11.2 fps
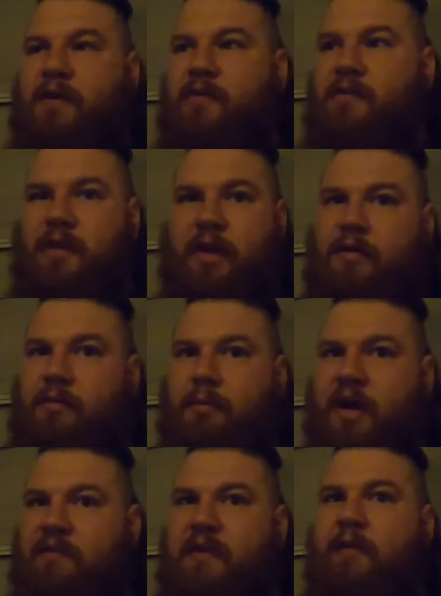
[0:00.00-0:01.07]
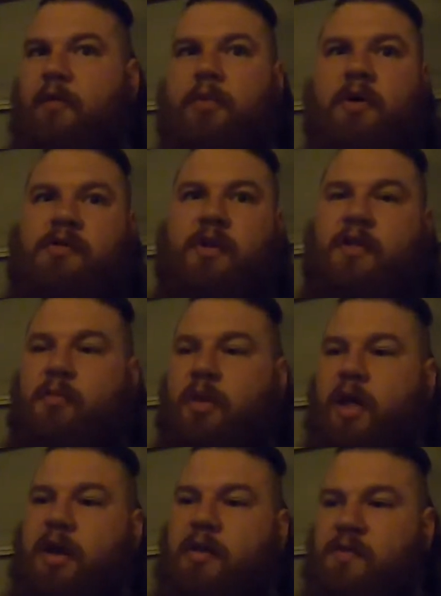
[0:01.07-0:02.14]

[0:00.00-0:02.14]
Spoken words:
he's like my favorite person on the planet.